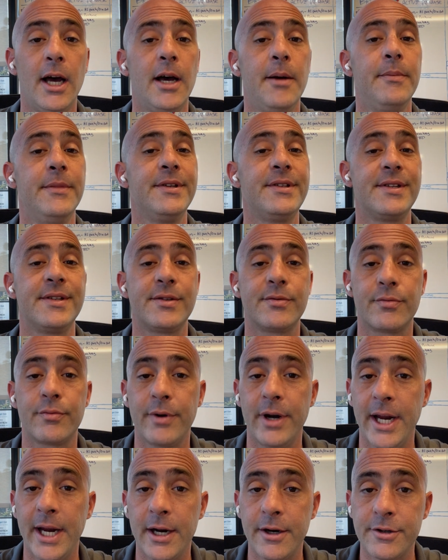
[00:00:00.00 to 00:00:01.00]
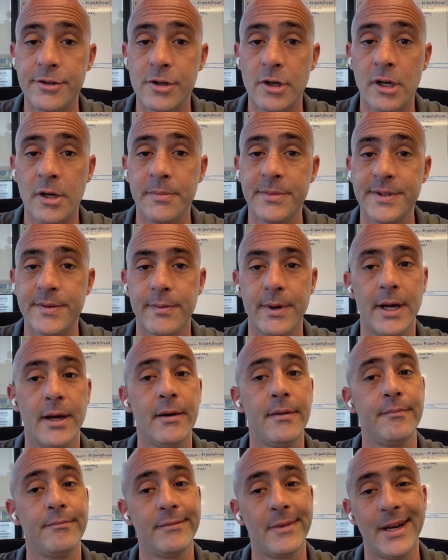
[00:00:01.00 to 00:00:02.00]
This is rare
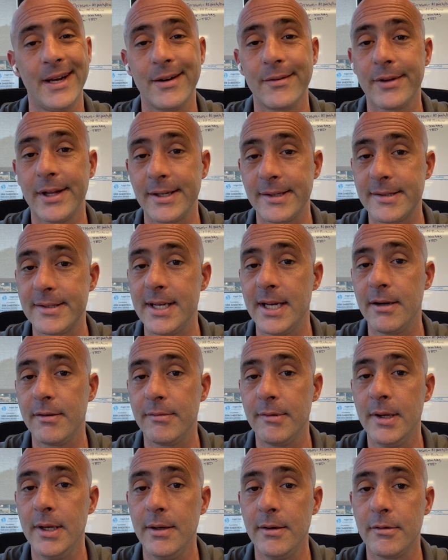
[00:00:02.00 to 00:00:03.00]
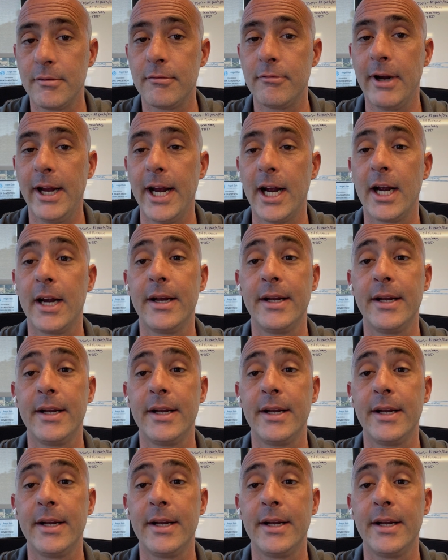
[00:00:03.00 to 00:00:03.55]
well, I don't like to say rare.